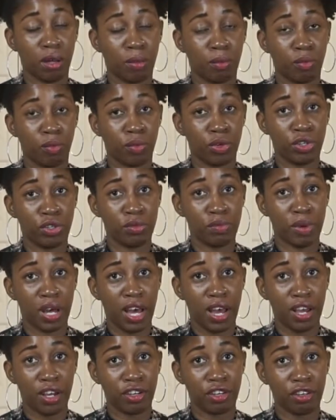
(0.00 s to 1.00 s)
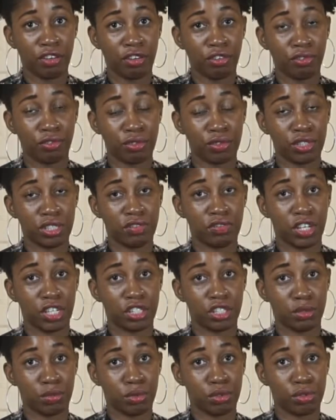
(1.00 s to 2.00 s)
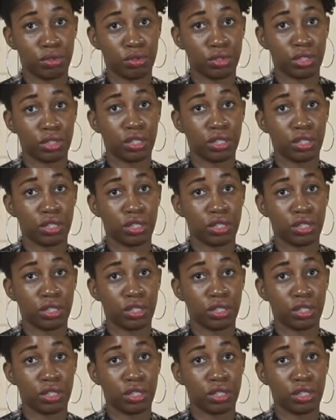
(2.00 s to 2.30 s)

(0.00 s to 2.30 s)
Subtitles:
When you buy your fruits and vegetables,